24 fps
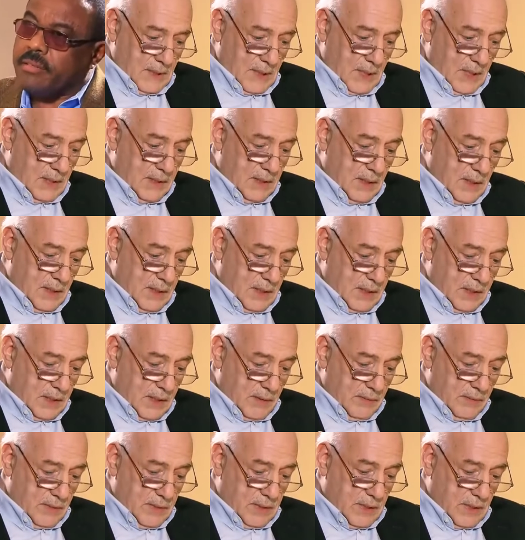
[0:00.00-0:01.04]
The Attorney
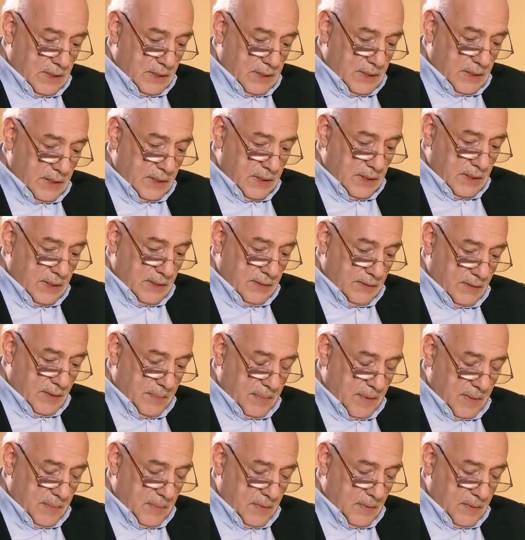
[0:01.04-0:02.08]
General said 63
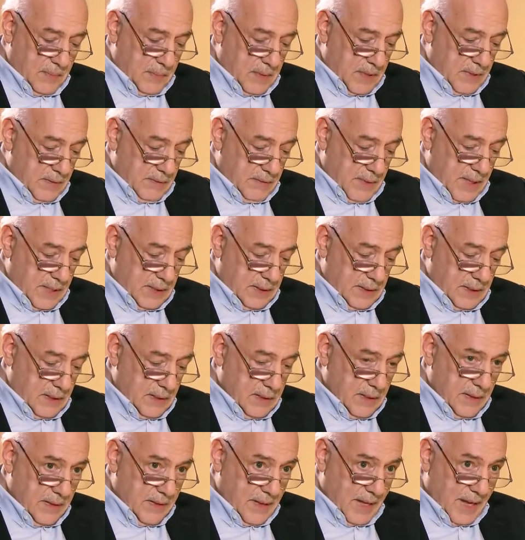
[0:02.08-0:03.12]
people had been
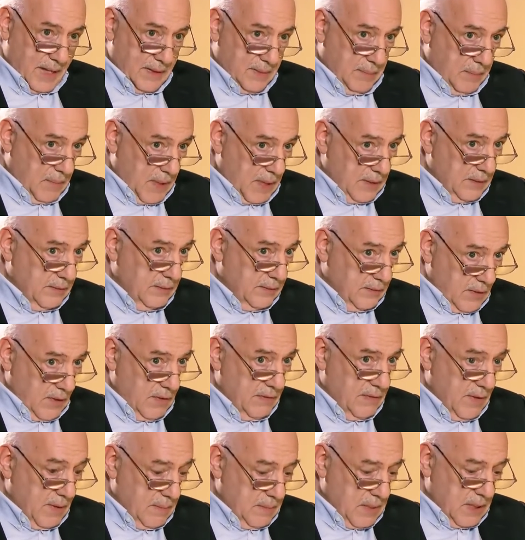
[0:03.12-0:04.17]
arrested that month,
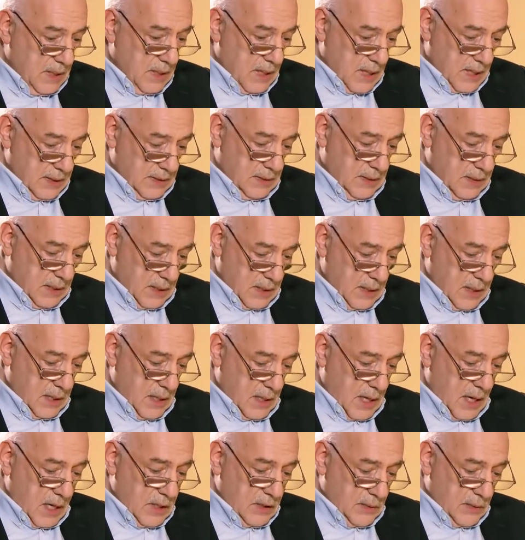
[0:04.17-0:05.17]
November last year,